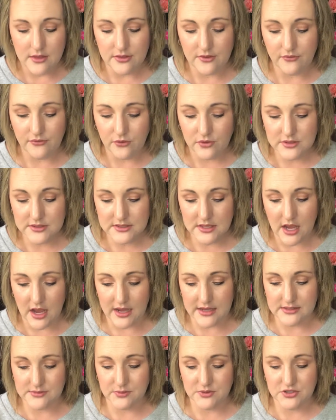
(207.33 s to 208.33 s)
The full
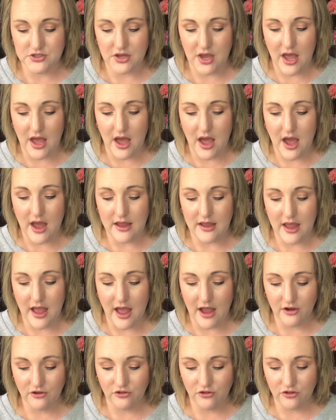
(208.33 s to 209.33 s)
size, which I
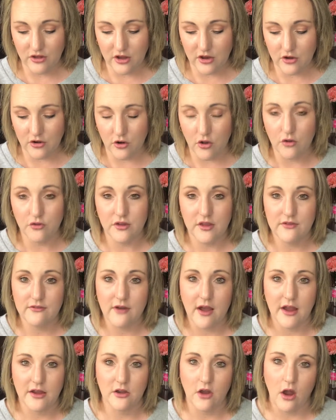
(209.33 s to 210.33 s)
actually could only
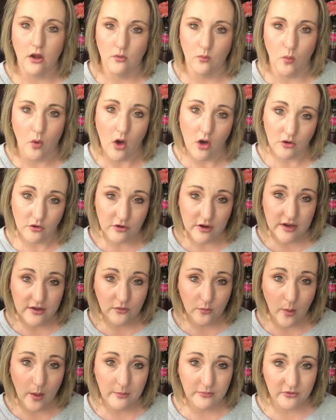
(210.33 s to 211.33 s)
find on
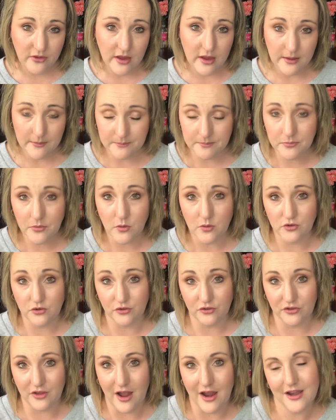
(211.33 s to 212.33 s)
Walgreens website, which
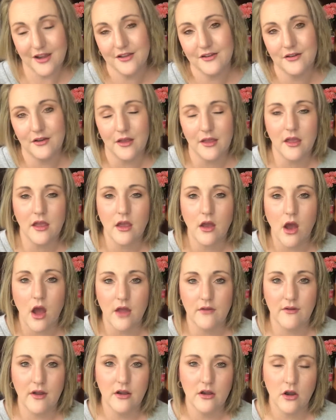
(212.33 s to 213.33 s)
was kind of like,
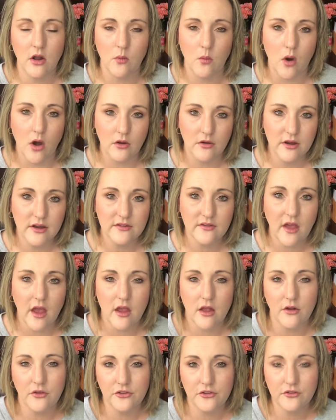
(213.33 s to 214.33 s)
I found it on Walgreens.
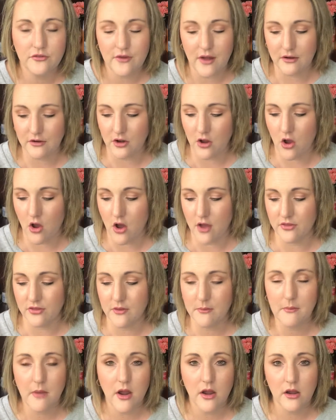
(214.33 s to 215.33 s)
I also found it on
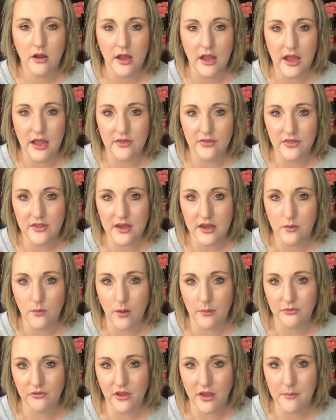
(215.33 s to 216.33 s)
the Mark Anthony
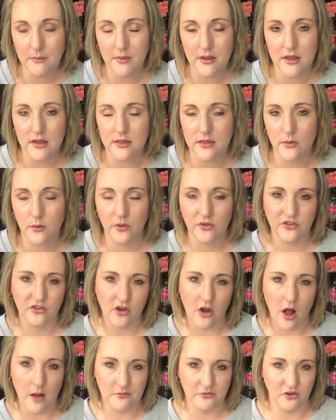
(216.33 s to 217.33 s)
website, but there
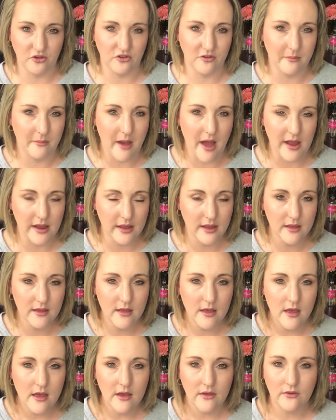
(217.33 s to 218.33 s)
wasn't an option to buy it.
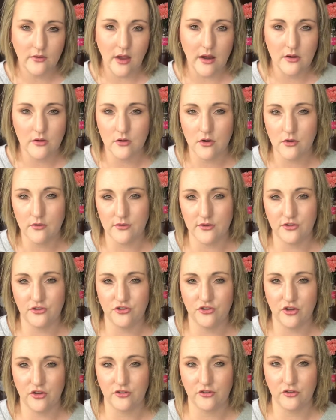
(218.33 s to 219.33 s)
So I don't know if
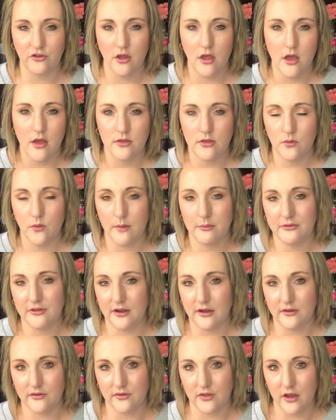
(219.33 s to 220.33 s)
it's just the
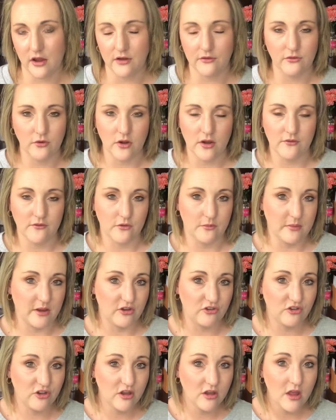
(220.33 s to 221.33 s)
website is there for
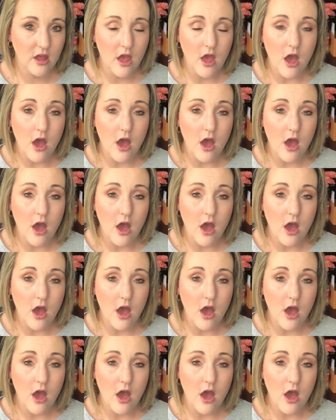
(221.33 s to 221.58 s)
information,